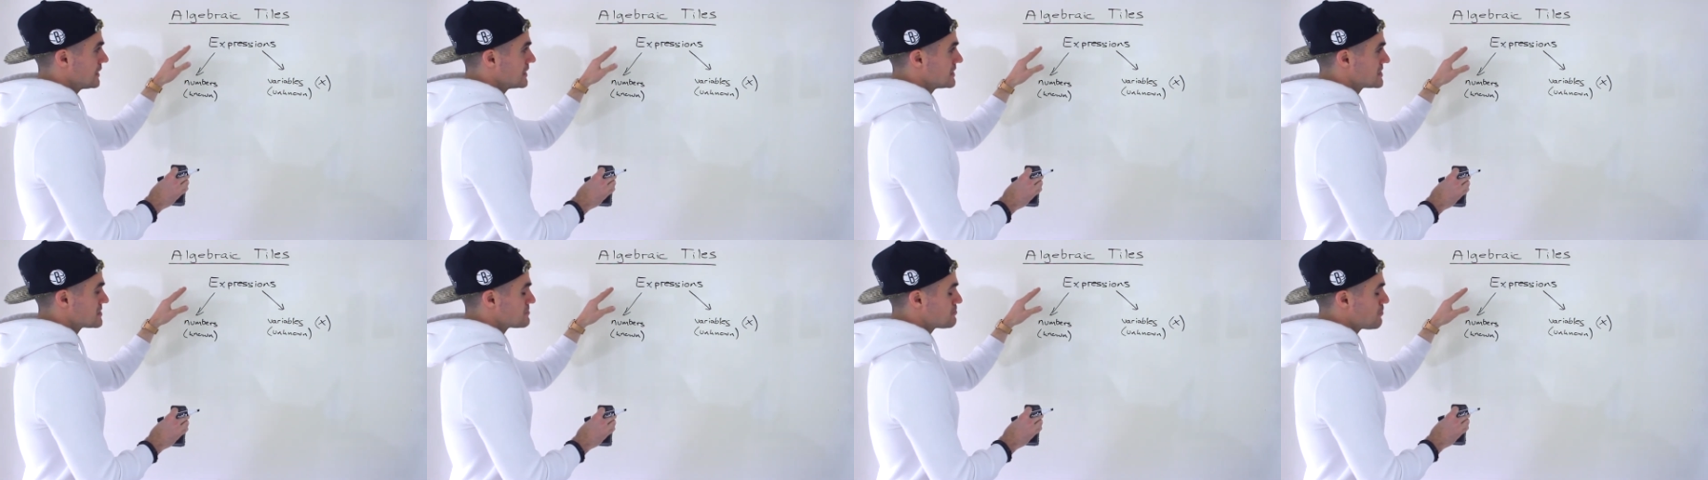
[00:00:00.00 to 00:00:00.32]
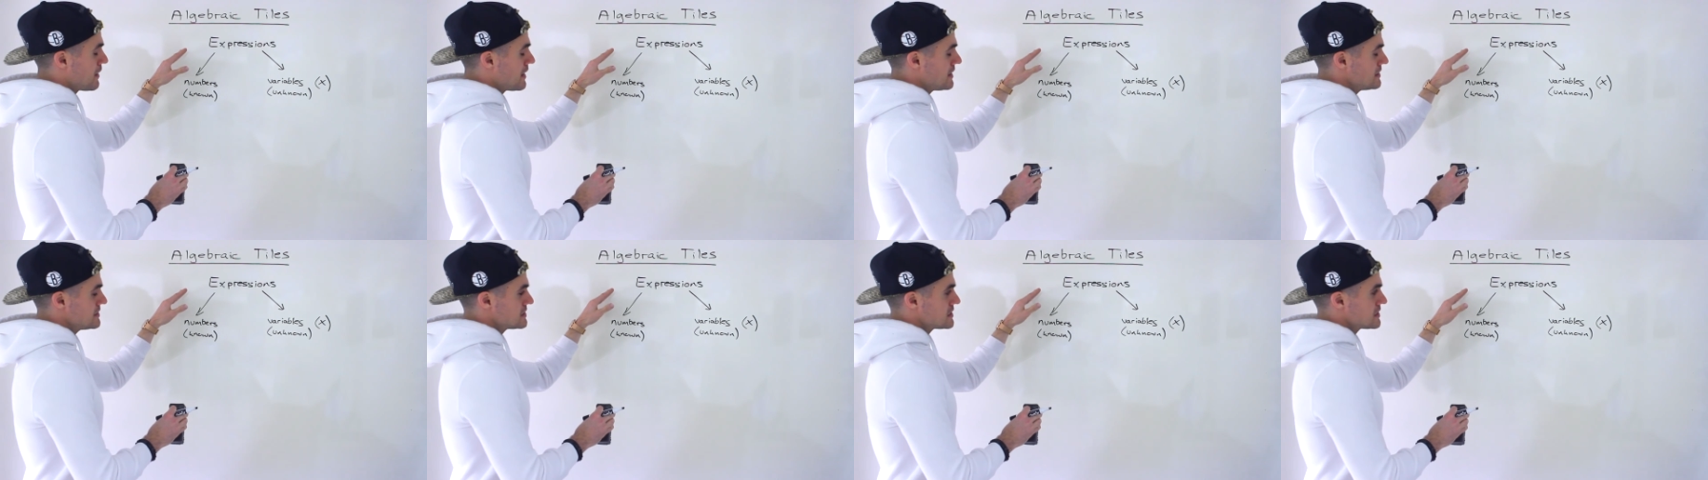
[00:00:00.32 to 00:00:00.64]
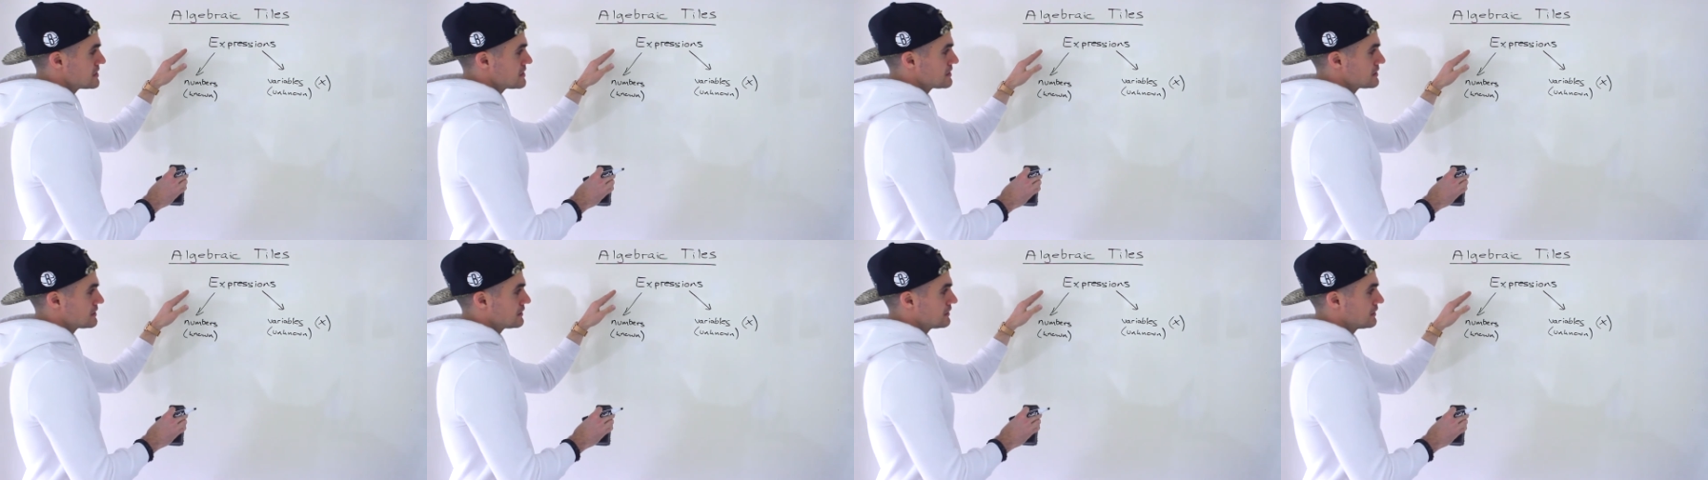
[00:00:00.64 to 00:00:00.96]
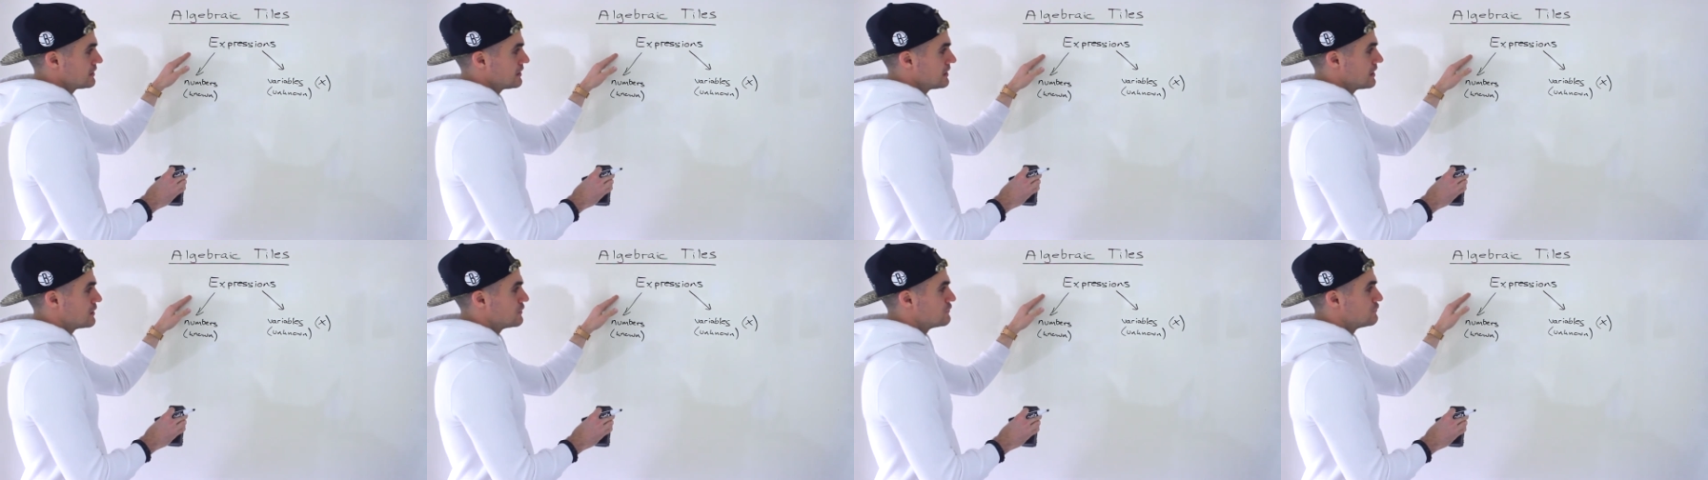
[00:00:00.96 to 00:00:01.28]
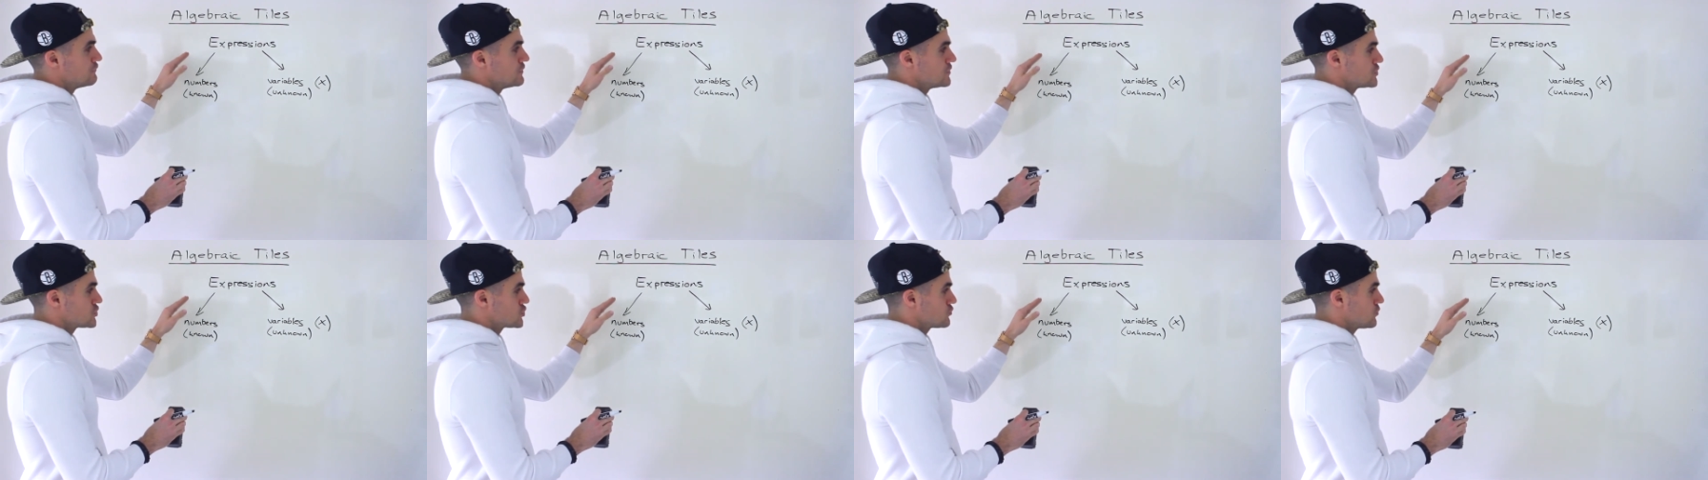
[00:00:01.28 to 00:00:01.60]
it's basically a
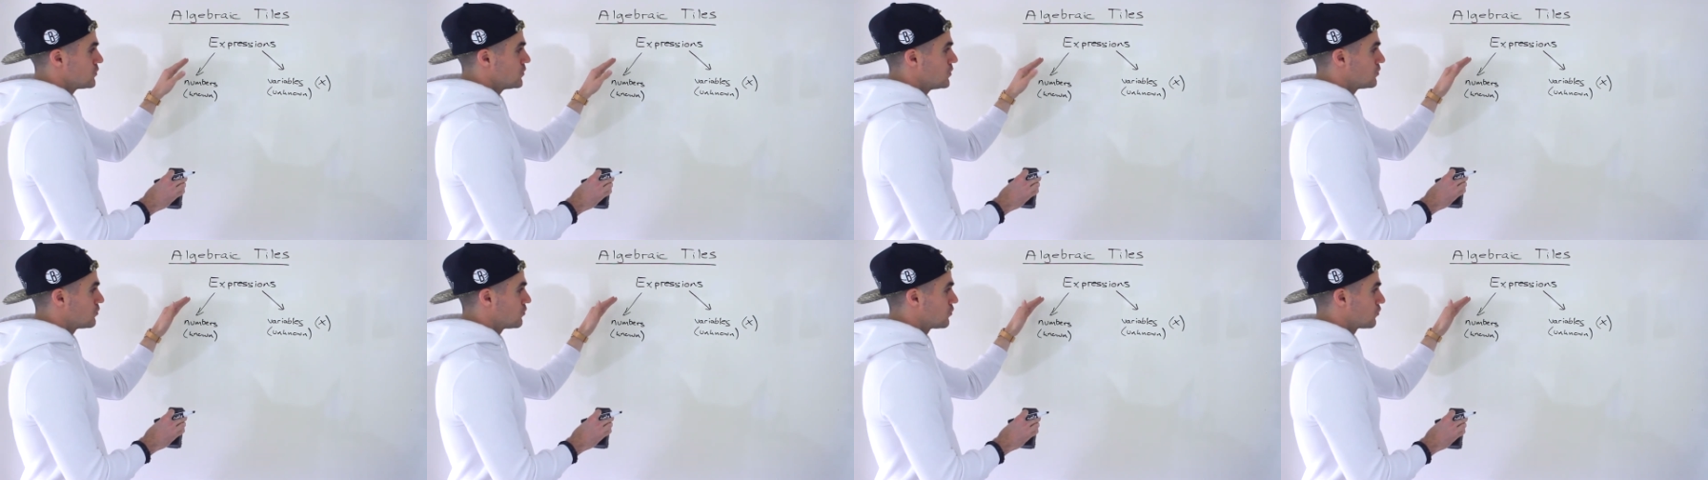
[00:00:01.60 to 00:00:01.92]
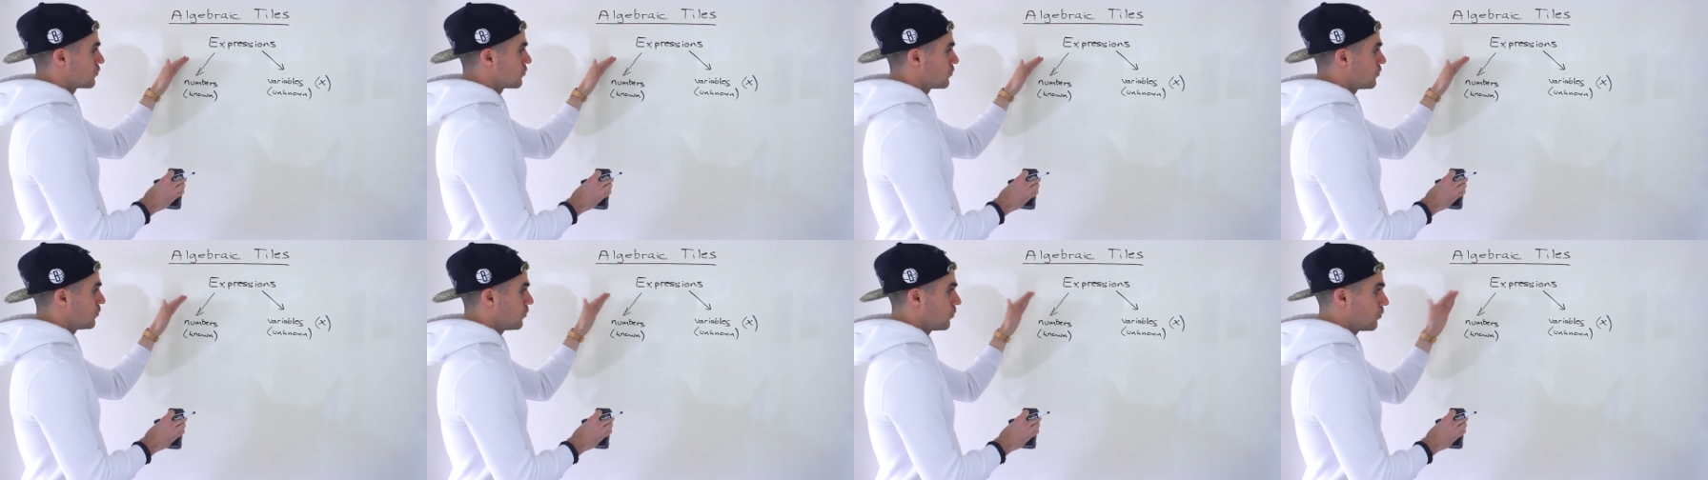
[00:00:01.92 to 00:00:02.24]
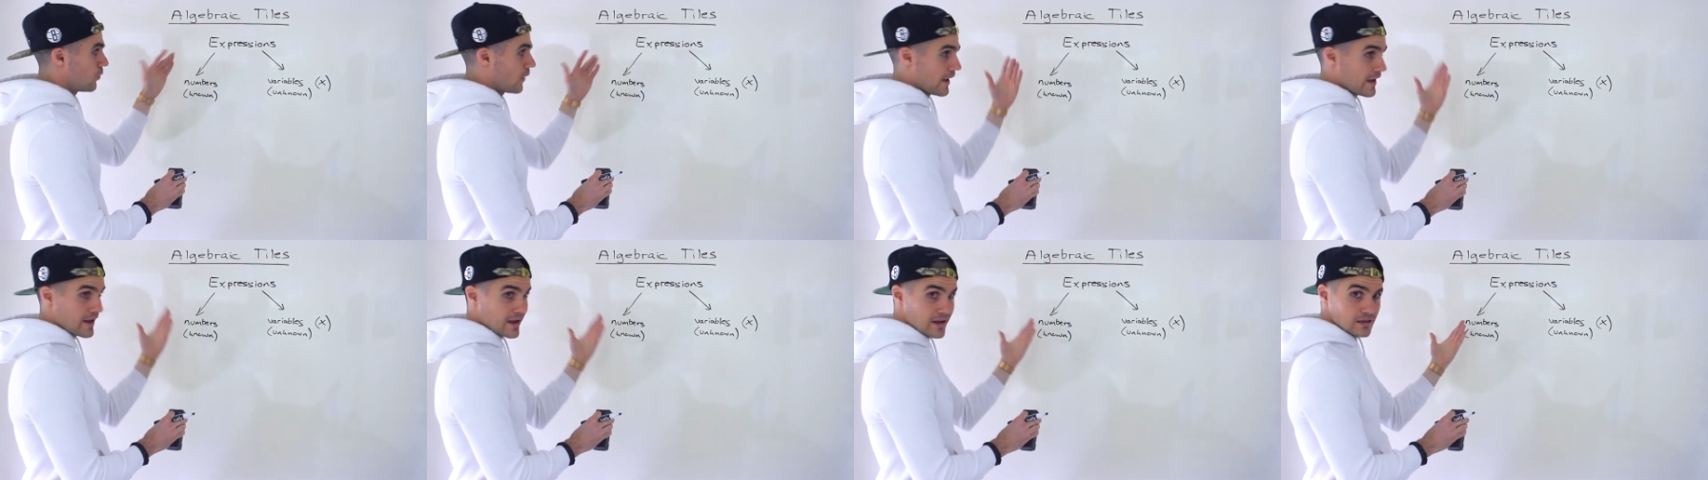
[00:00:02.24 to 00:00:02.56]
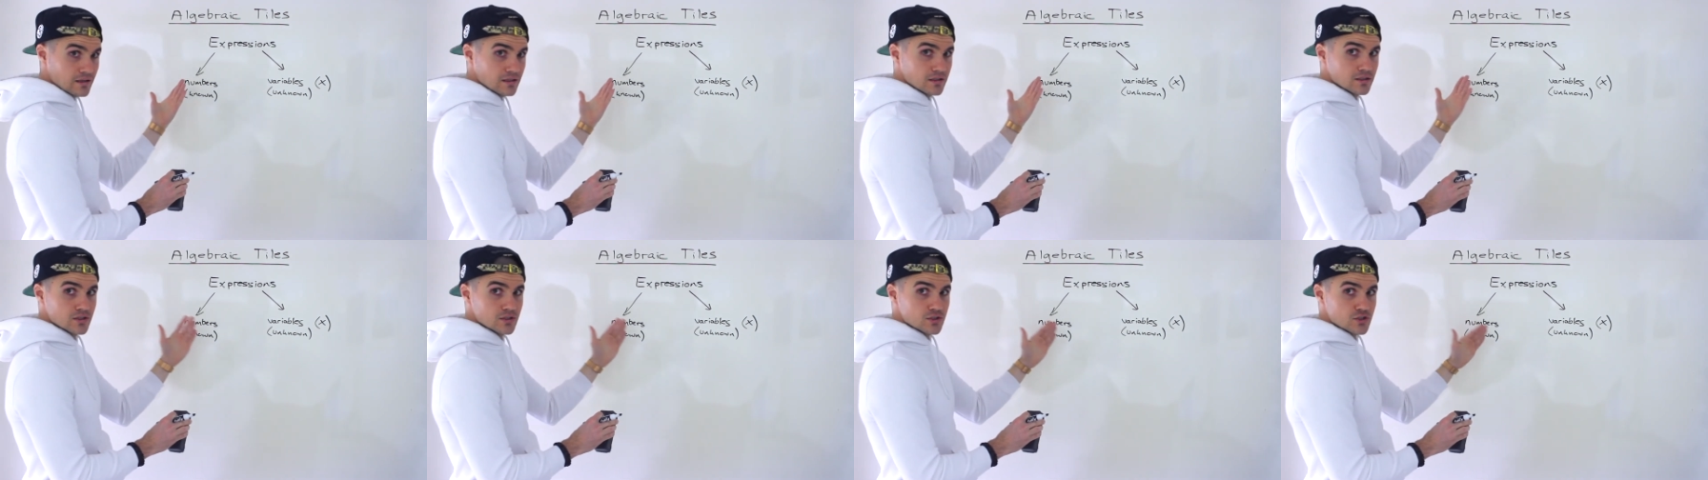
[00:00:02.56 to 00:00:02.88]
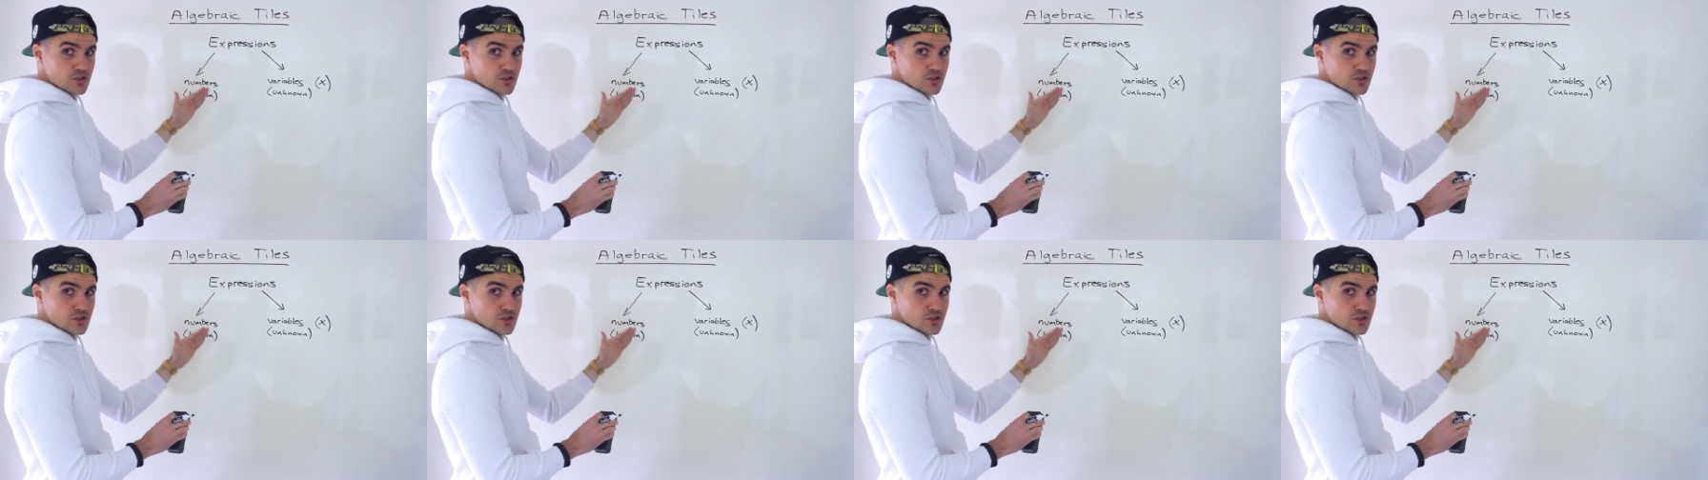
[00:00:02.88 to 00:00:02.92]
visual way